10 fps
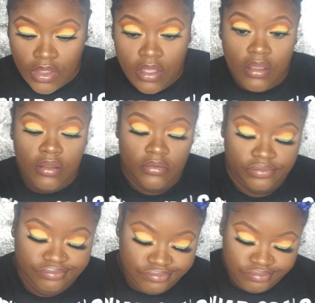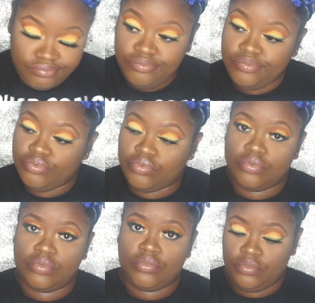shimmery tones that I can't wait to
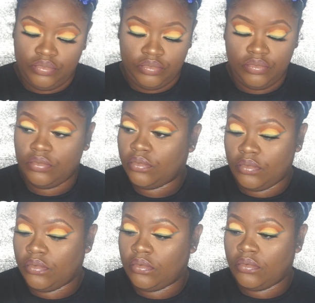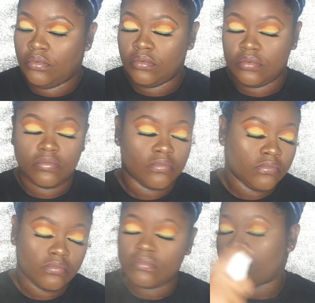try, so y'all will just have
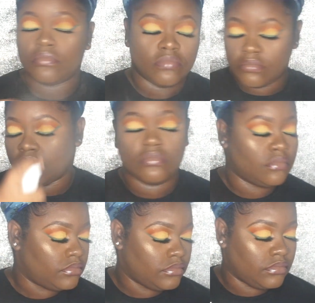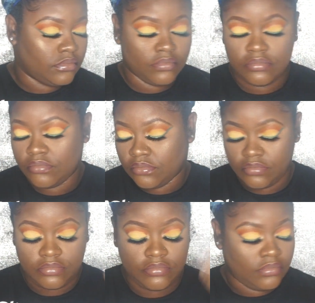to keep
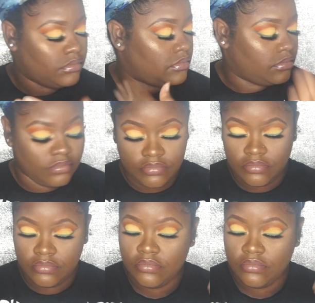posted for more